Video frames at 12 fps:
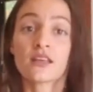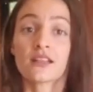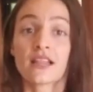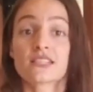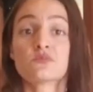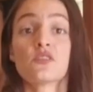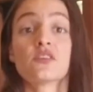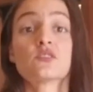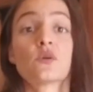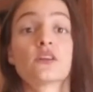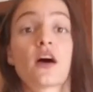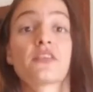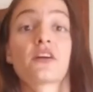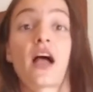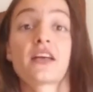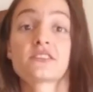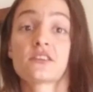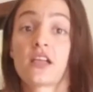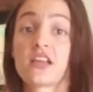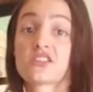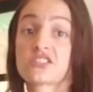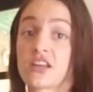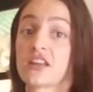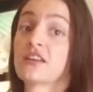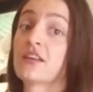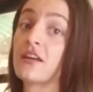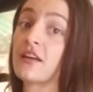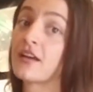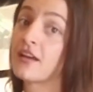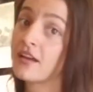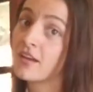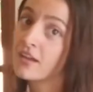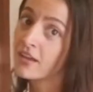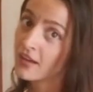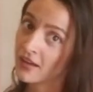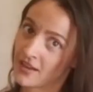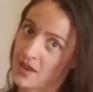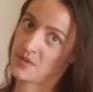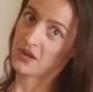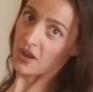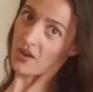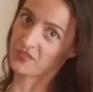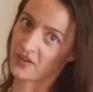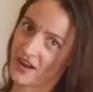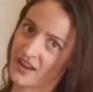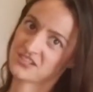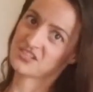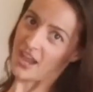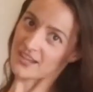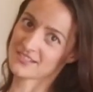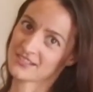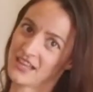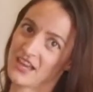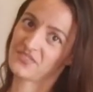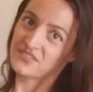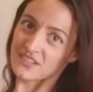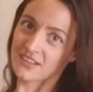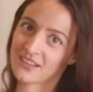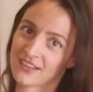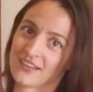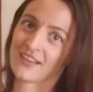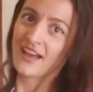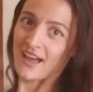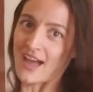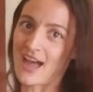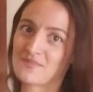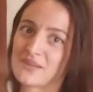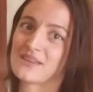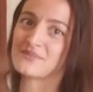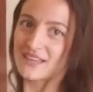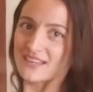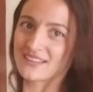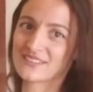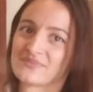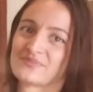Let's move into another isolation. I'm gonna go for a chest lift. Habibi.